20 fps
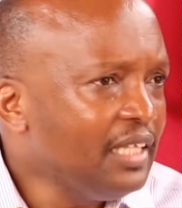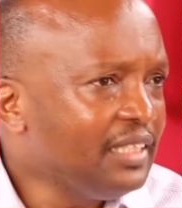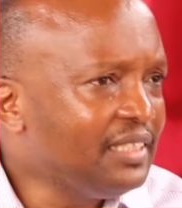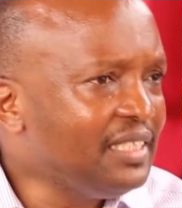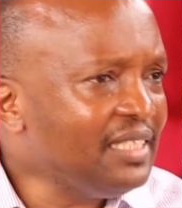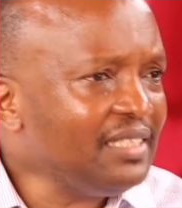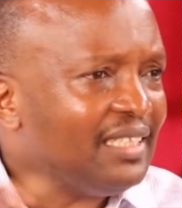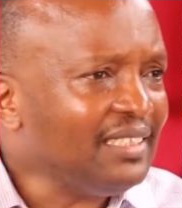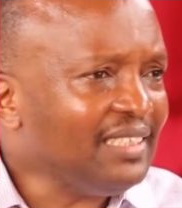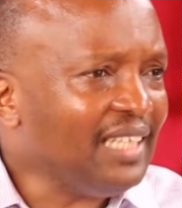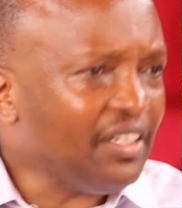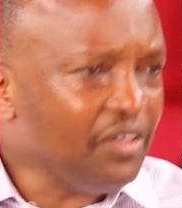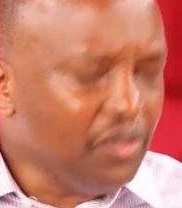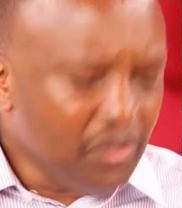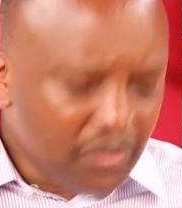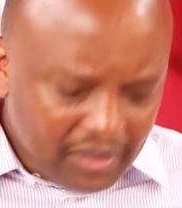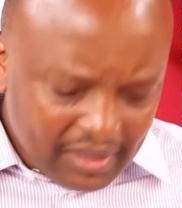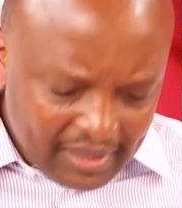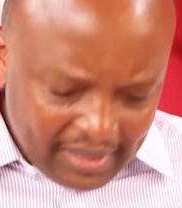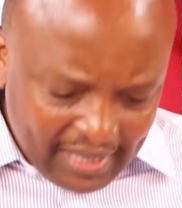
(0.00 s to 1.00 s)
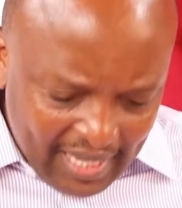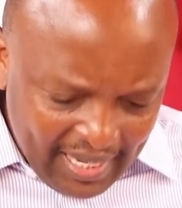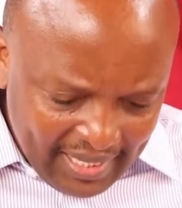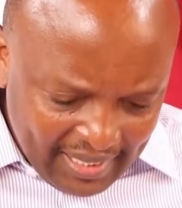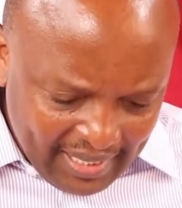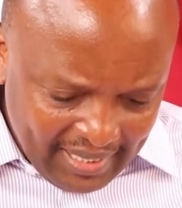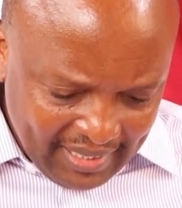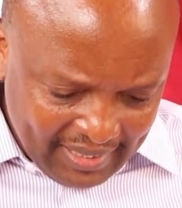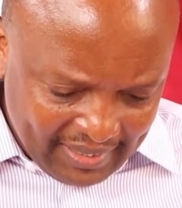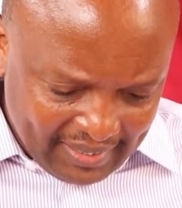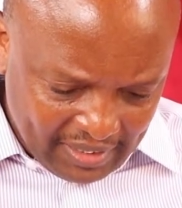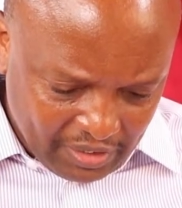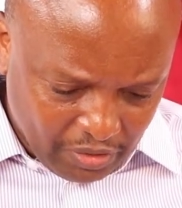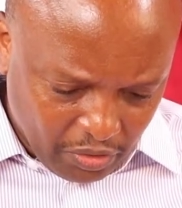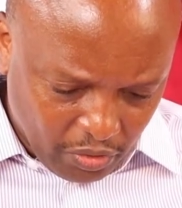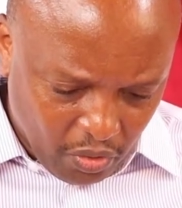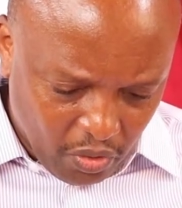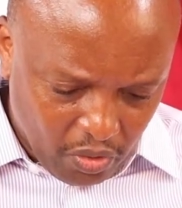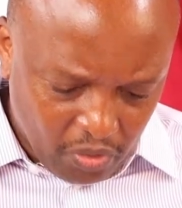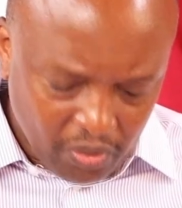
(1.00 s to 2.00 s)
Jesus had not done anything
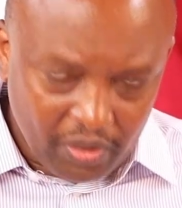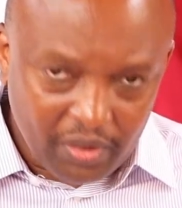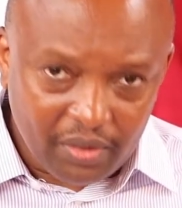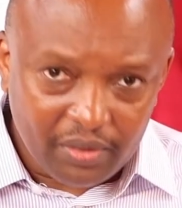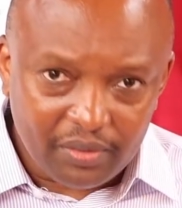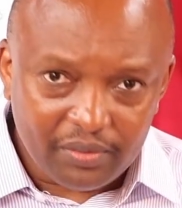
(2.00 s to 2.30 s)
wrong.